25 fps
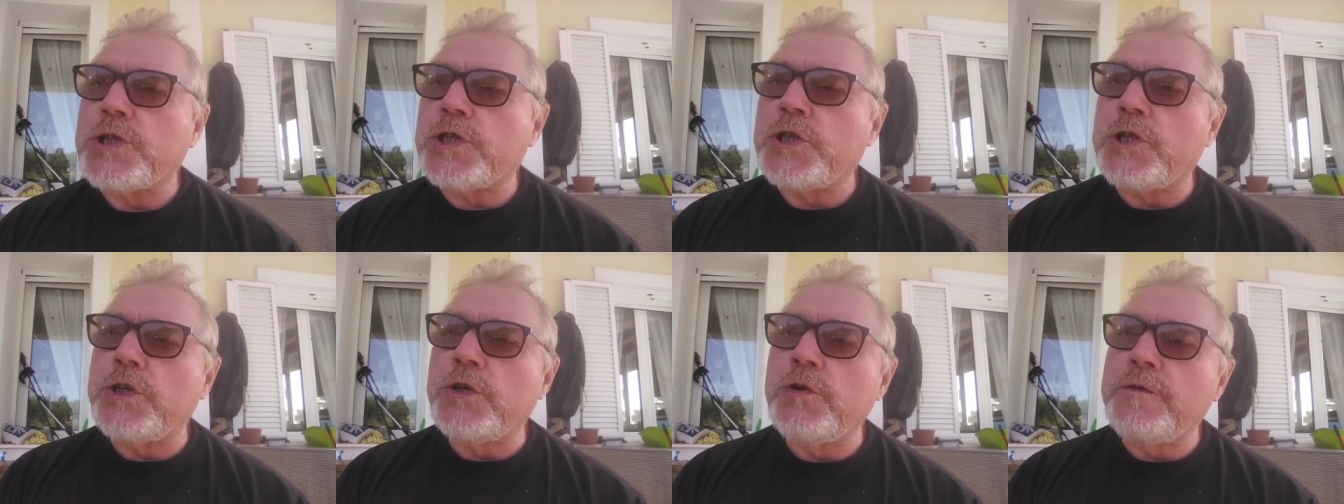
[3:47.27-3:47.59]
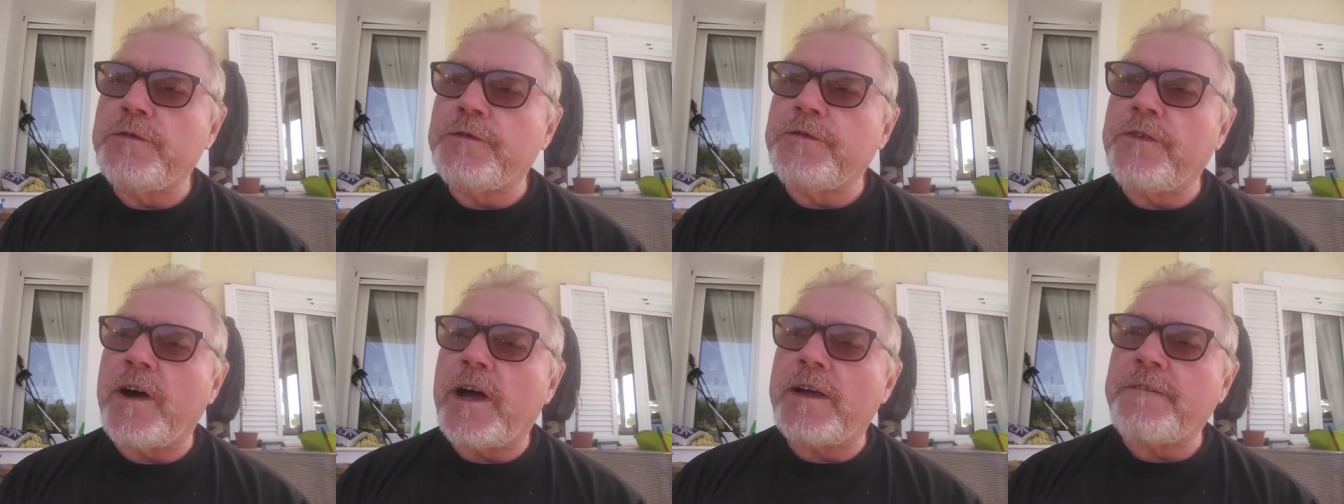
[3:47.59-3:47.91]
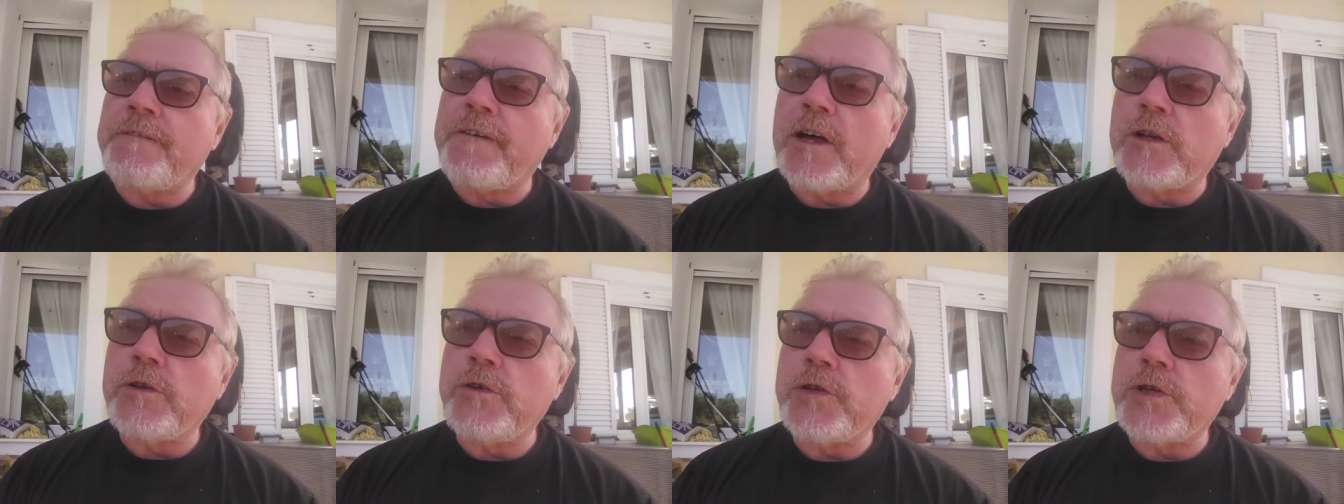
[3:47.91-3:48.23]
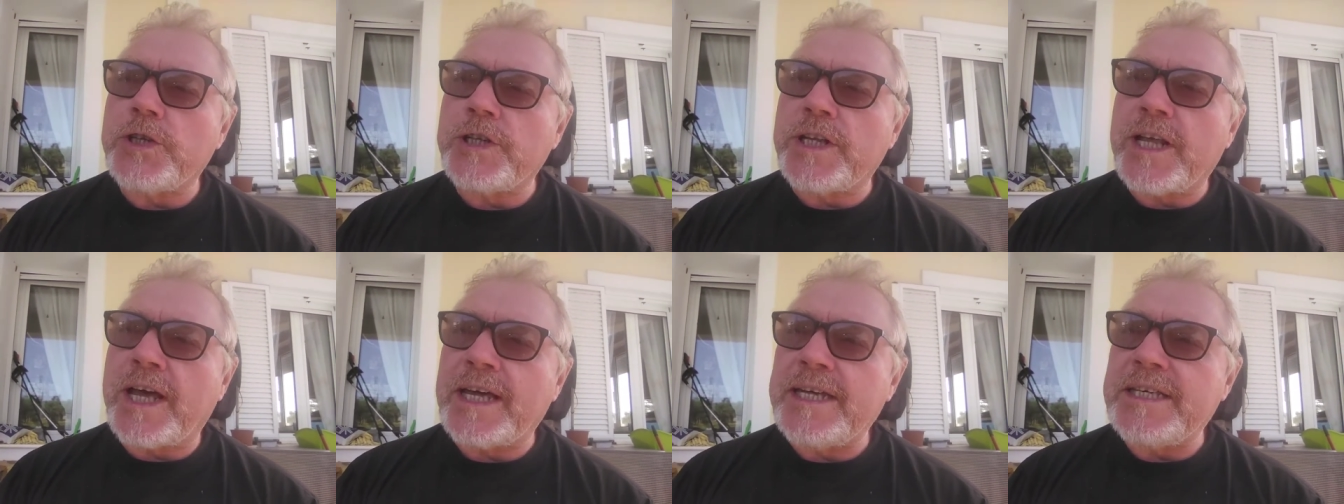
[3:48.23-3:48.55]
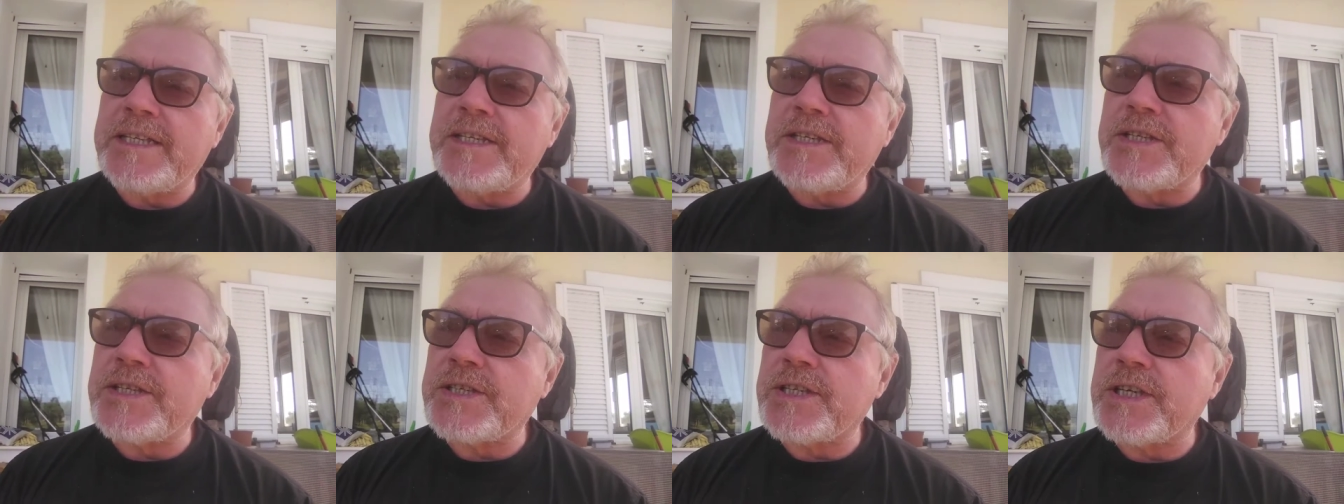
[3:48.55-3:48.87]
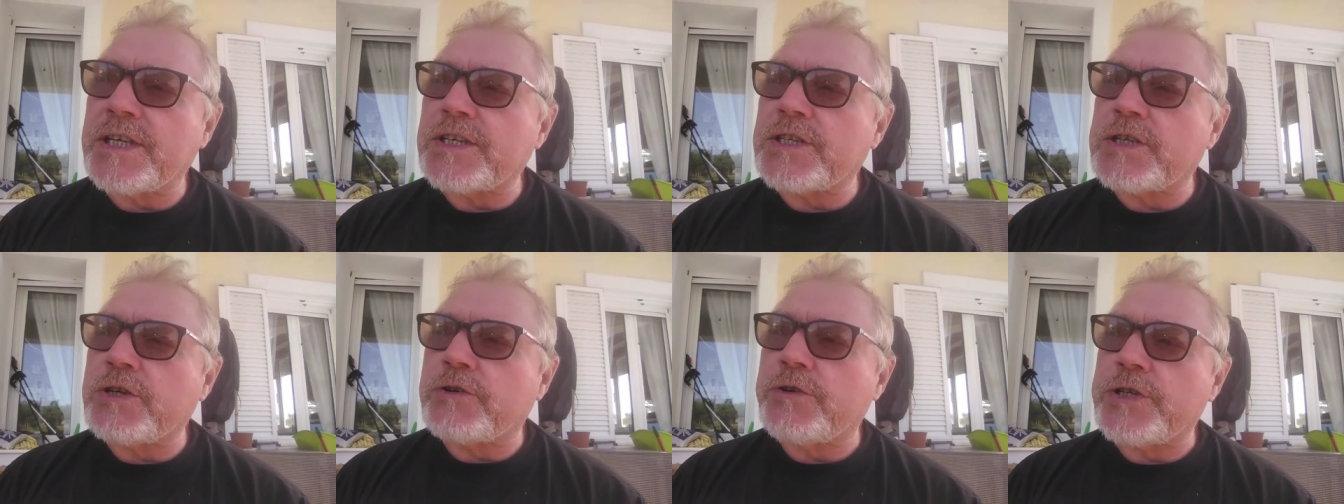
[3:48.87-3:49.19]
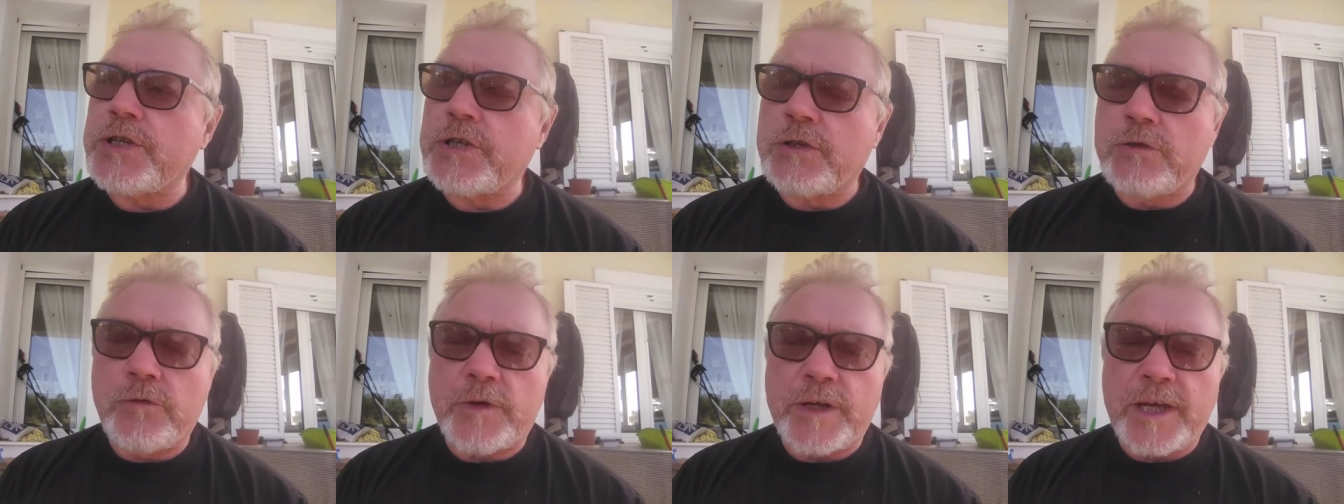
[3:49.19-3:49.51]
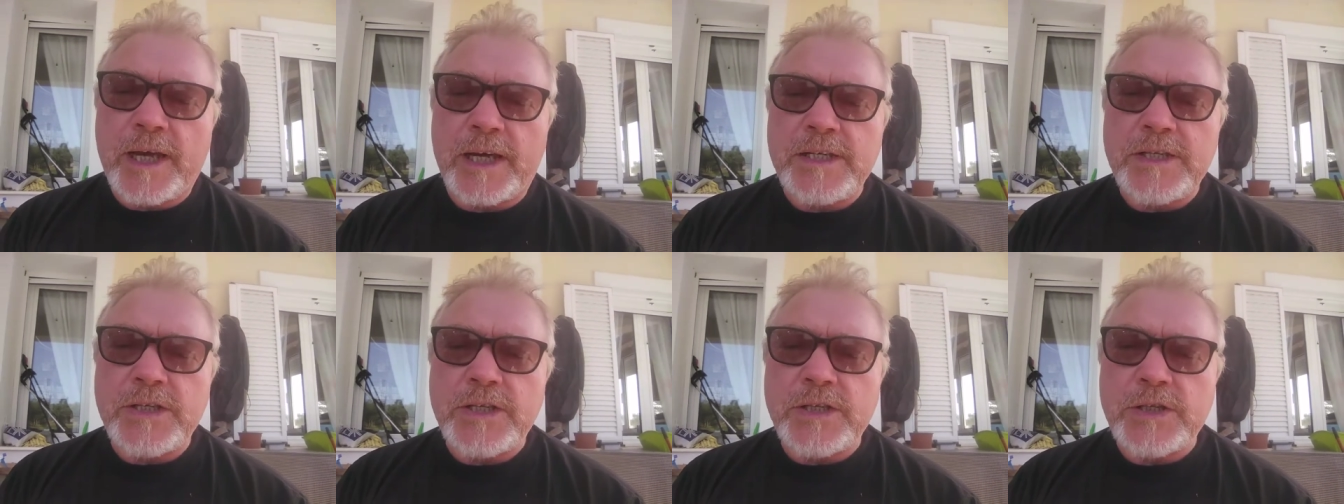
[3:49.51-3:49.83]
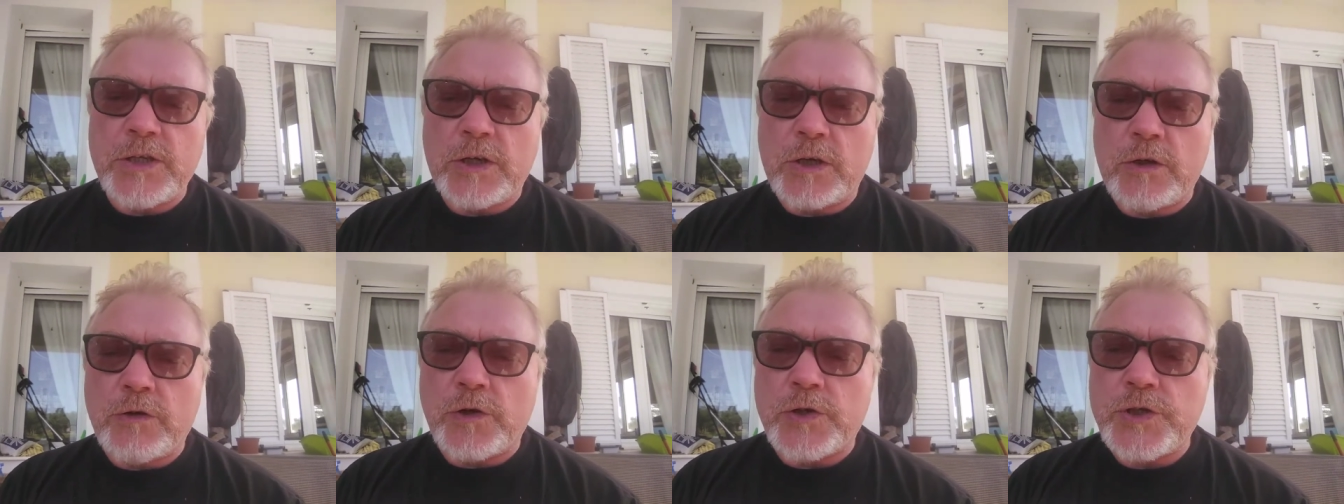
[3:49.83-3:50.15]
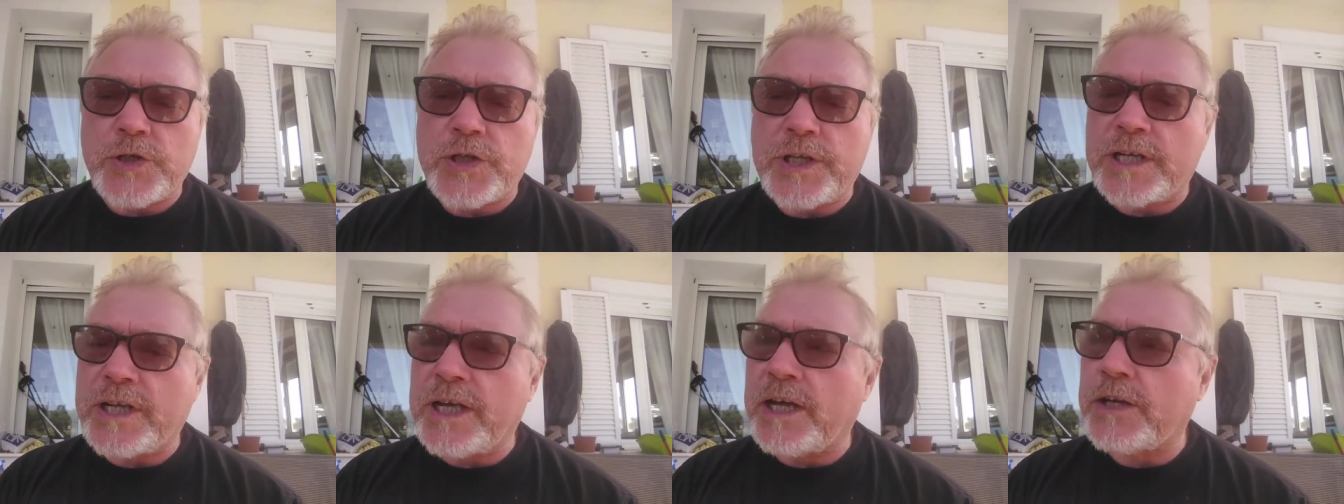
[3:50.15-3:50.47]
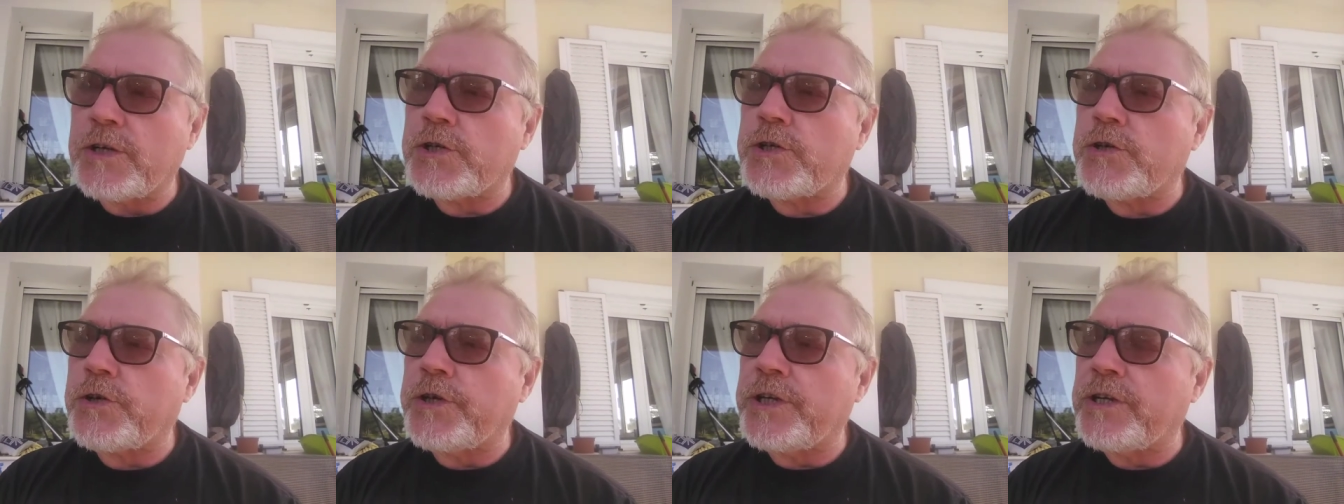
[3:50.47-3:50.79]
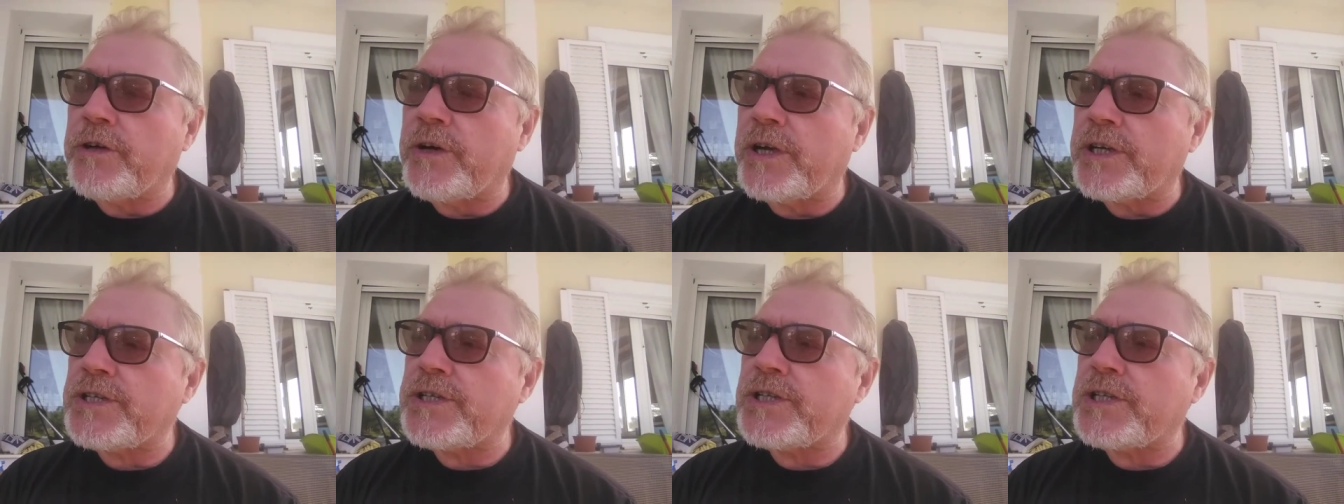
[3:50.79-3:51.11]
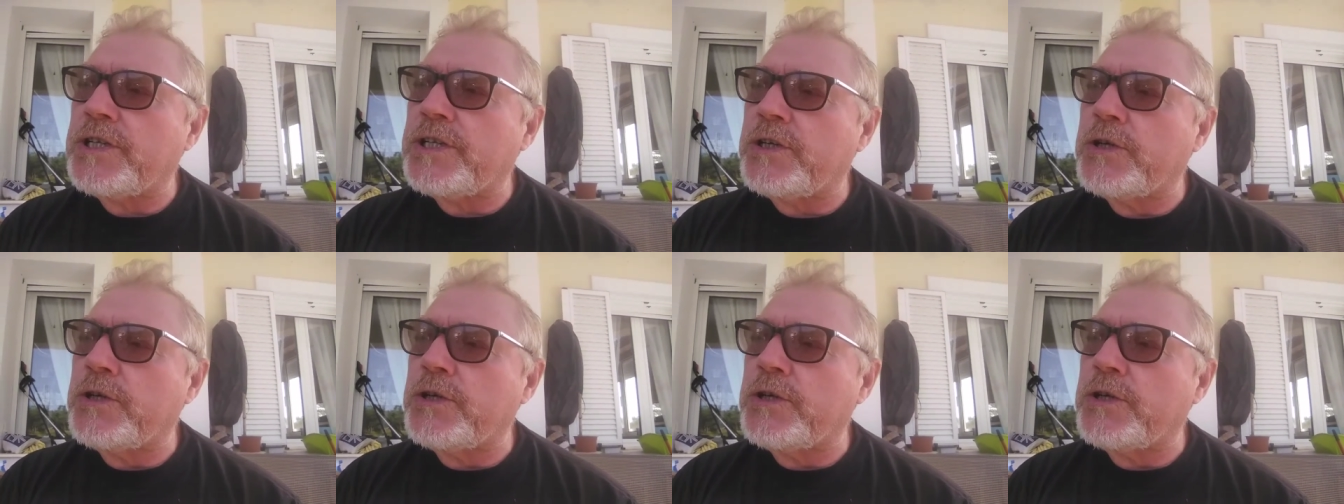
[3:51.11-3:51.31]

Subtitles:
to you 586 critical cases across the country in ICUs.